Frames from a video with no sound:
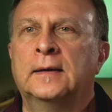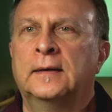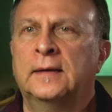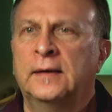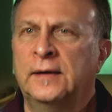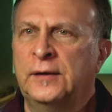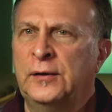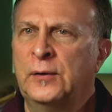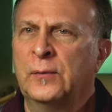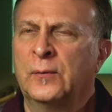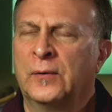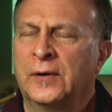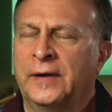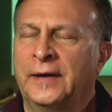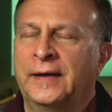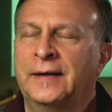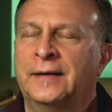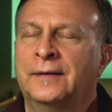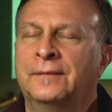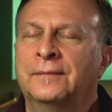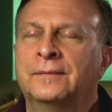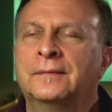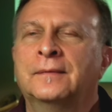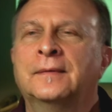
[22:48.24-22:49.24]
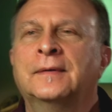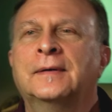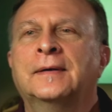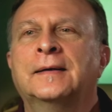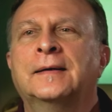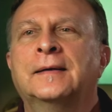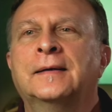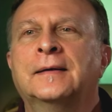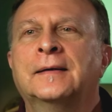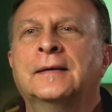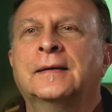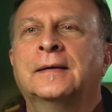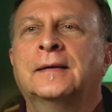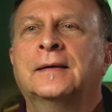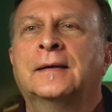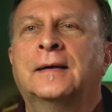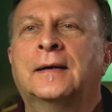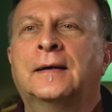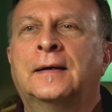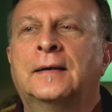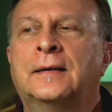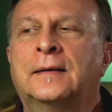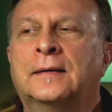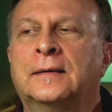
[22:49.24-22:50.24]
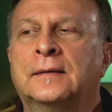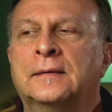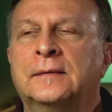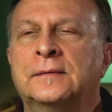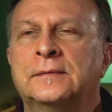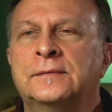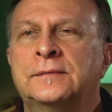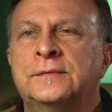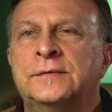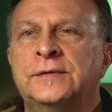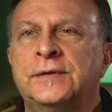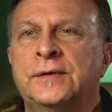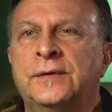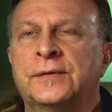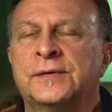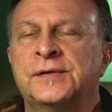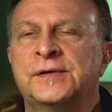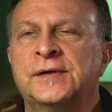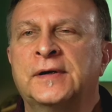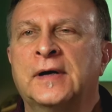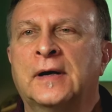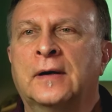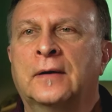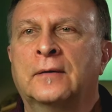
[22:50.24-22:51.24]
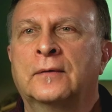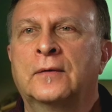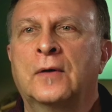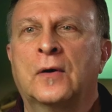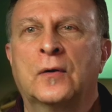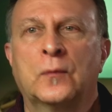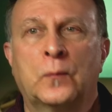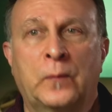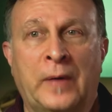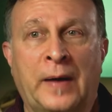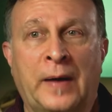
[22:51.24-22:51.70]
that you were in 2 years ago called